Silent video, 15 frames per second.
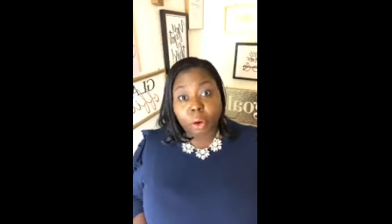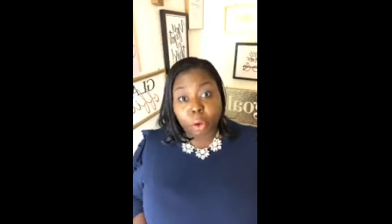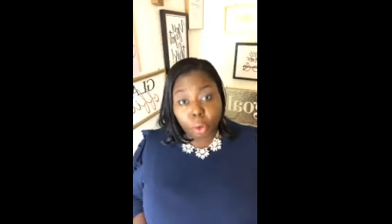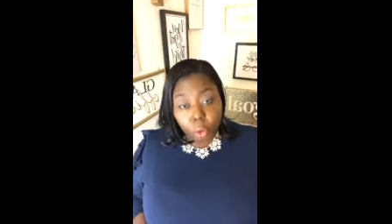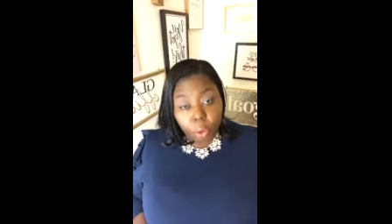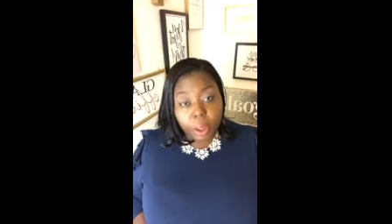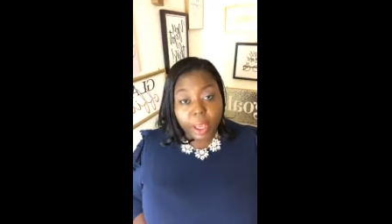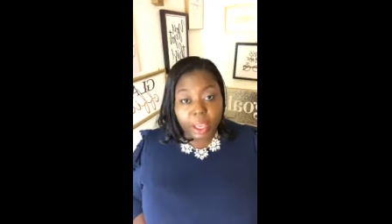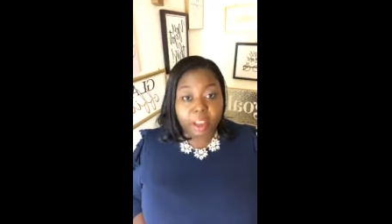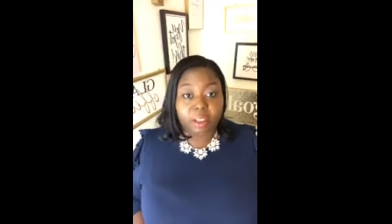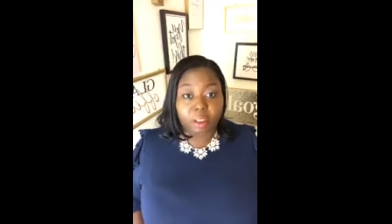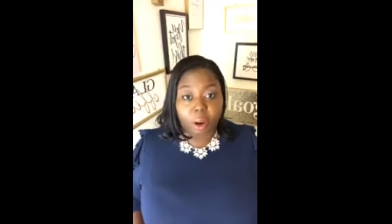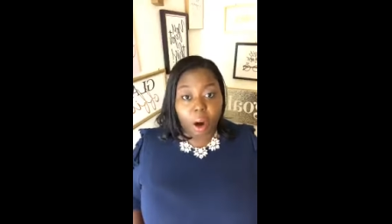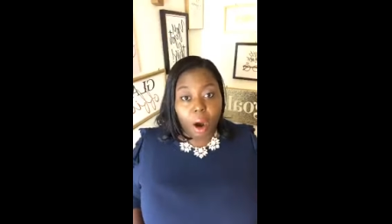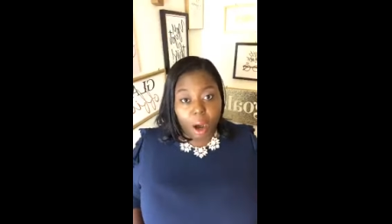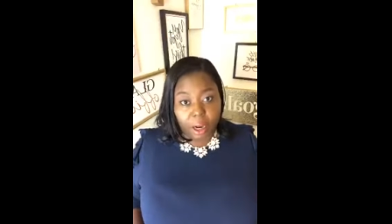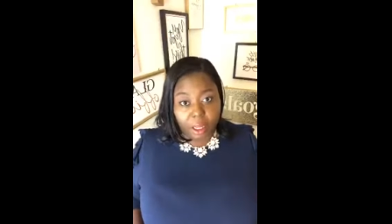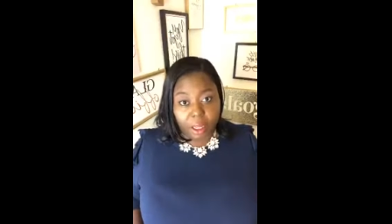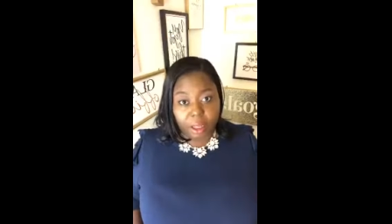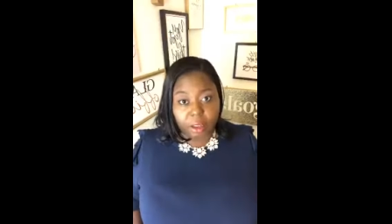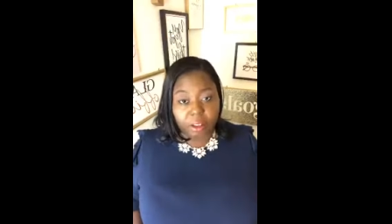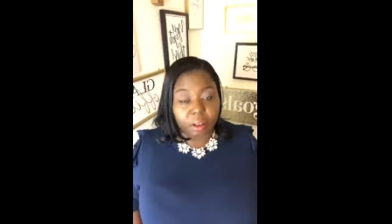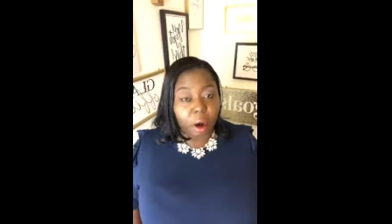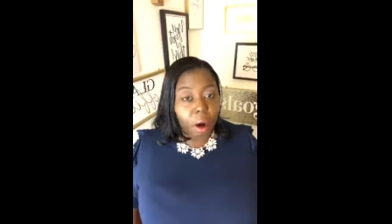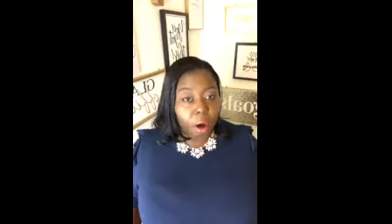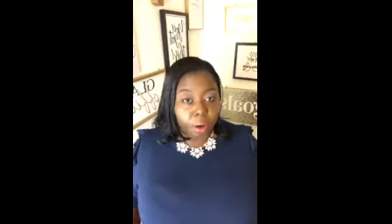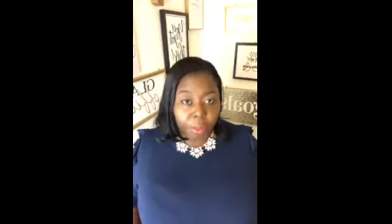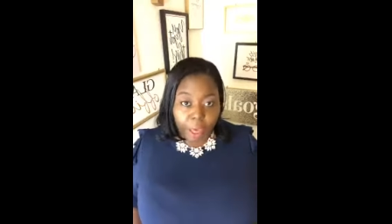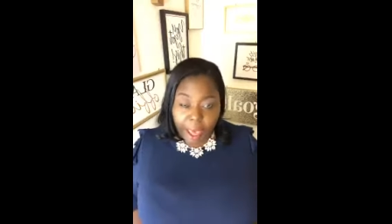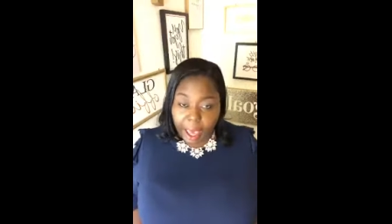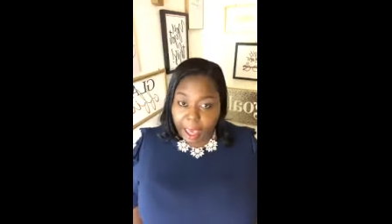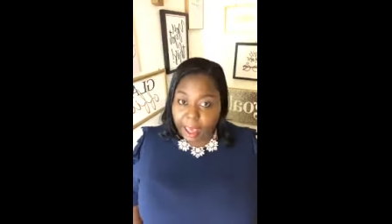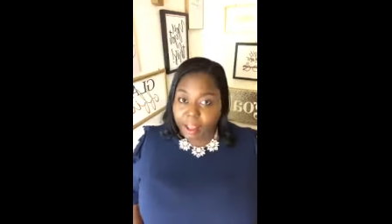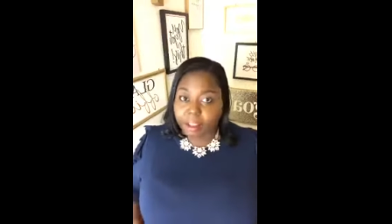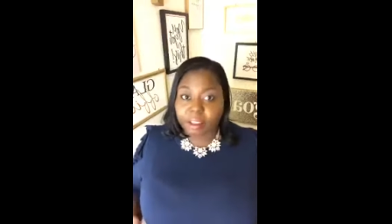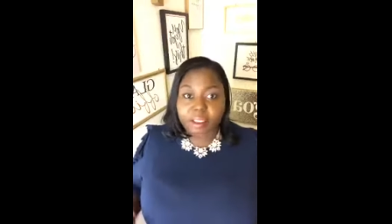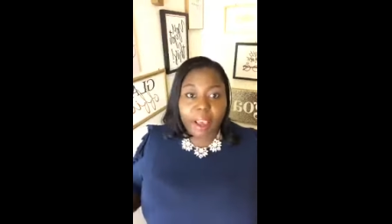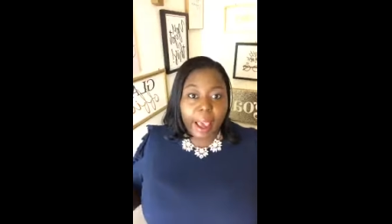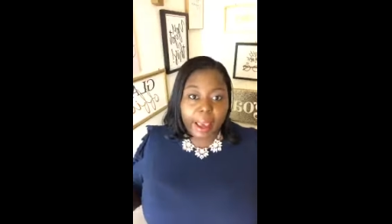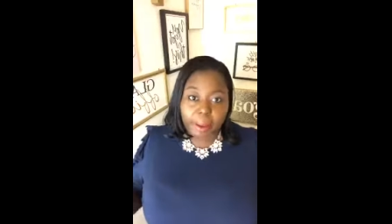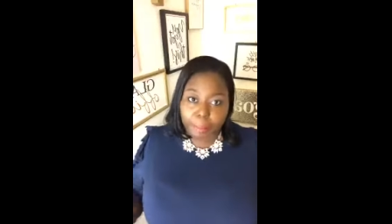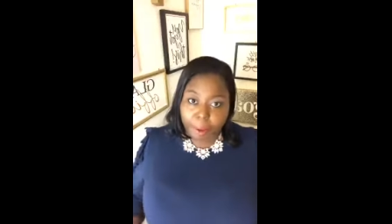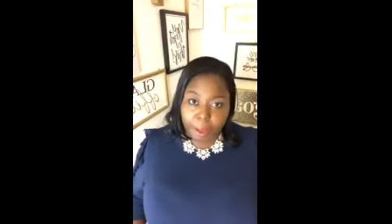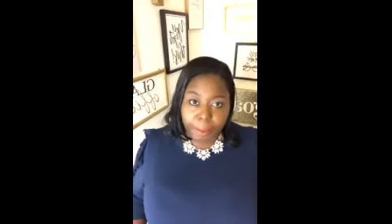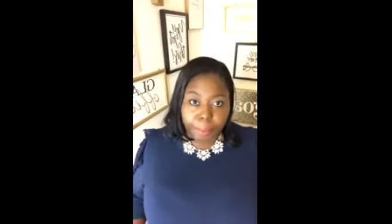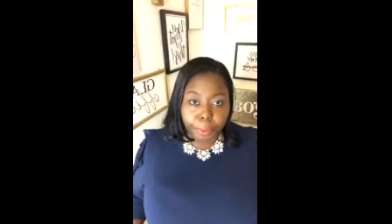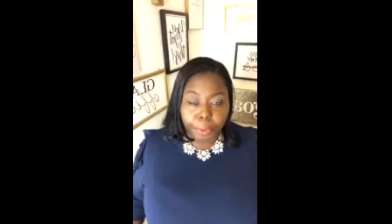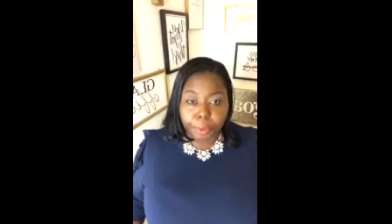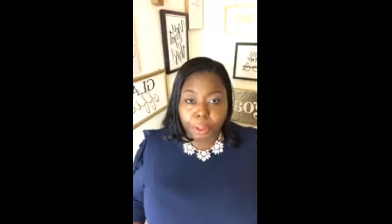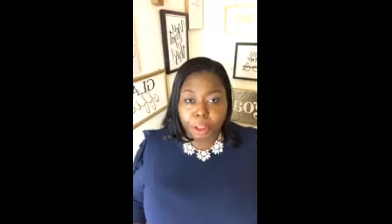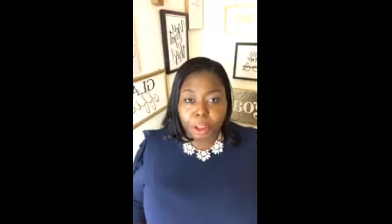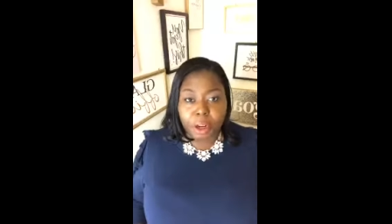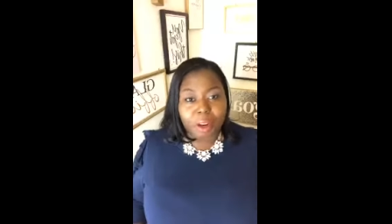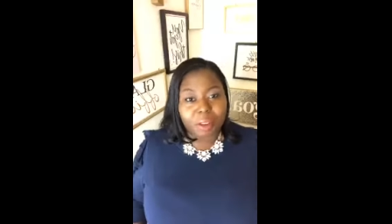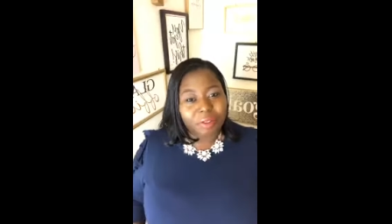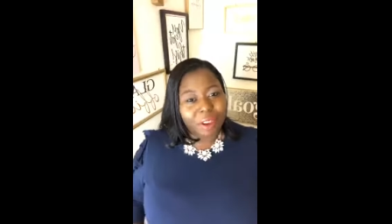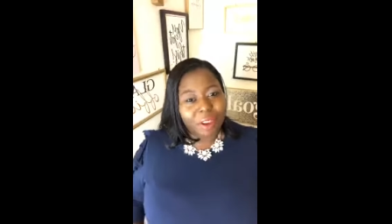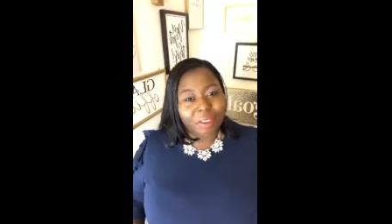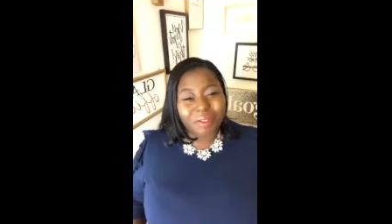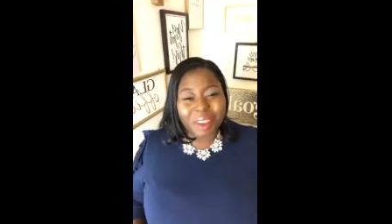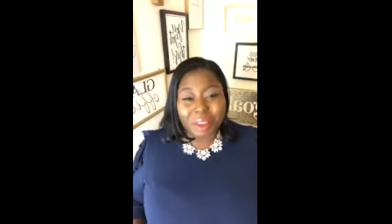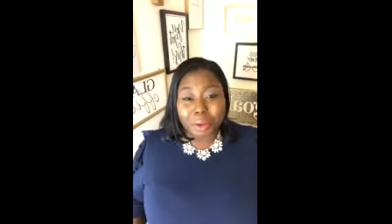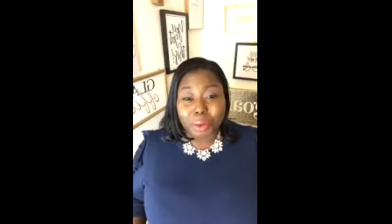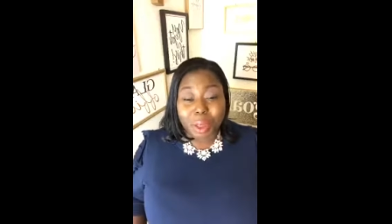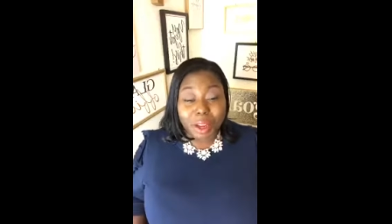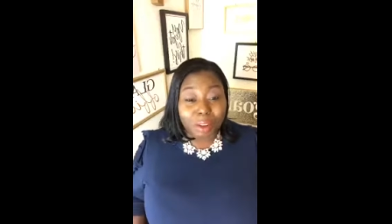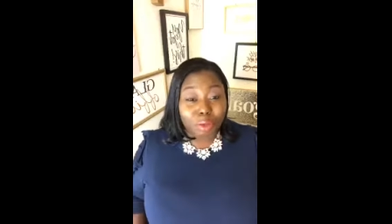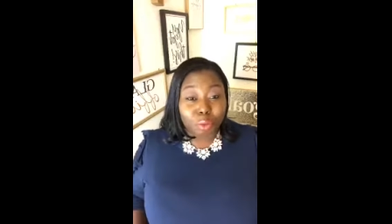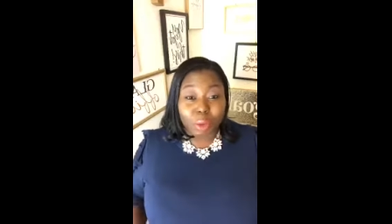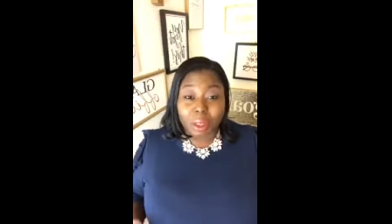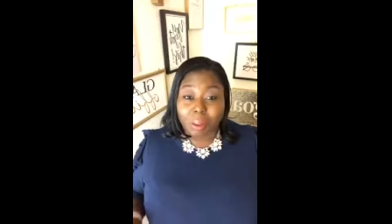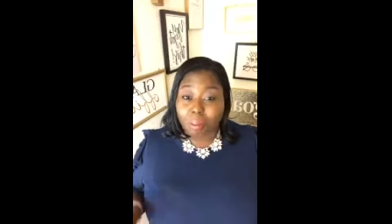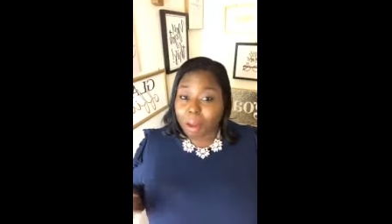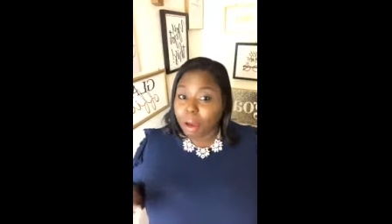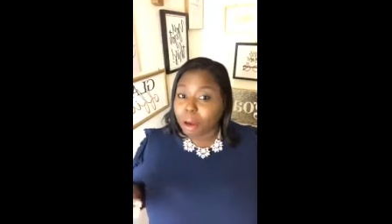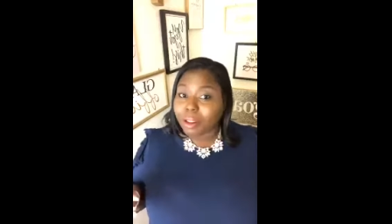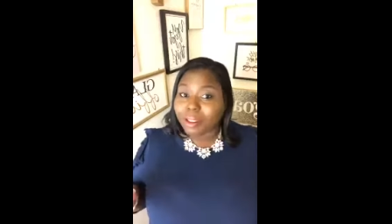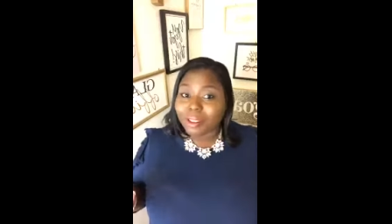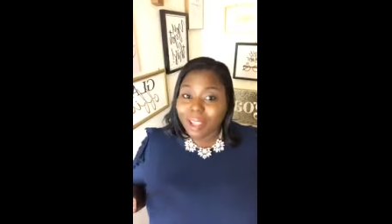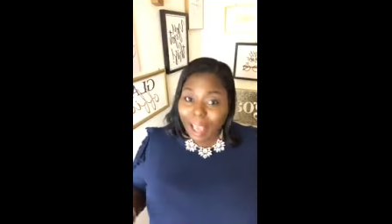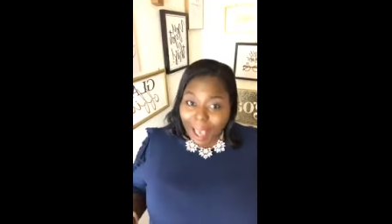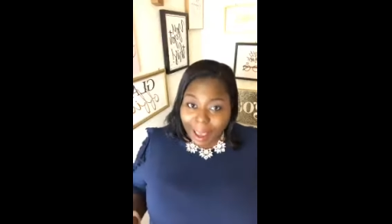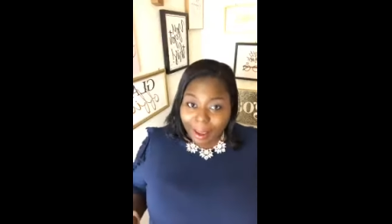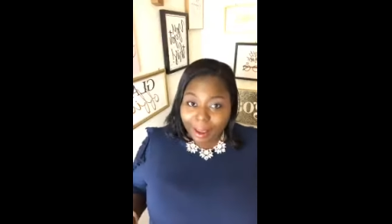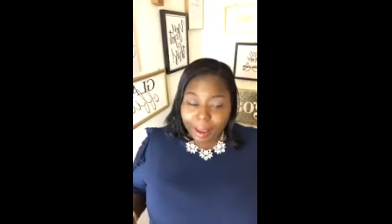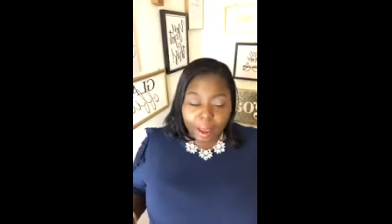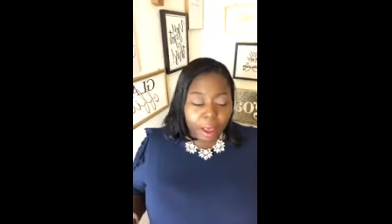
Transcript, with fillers: Who is your audience? Are they tech people? You need to find a venue that is really big on tech.